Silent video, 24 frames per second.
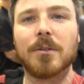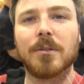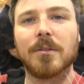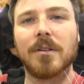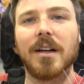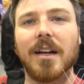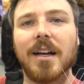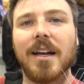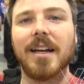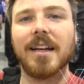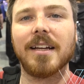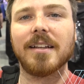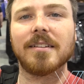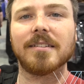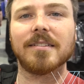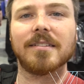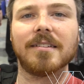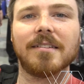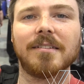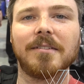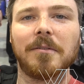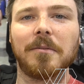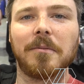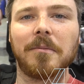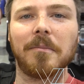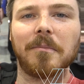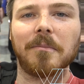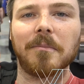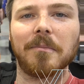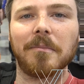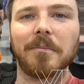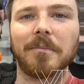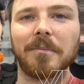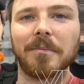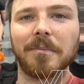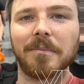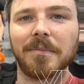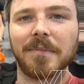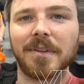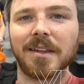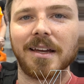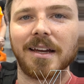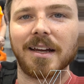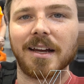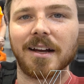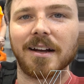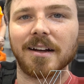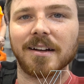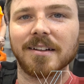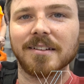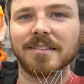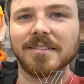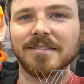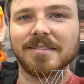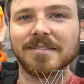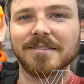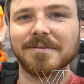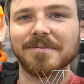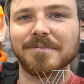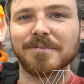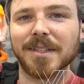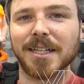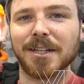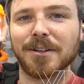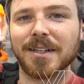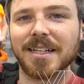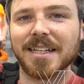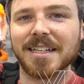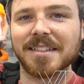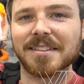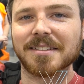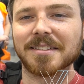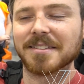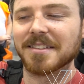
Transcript: right there, there he is.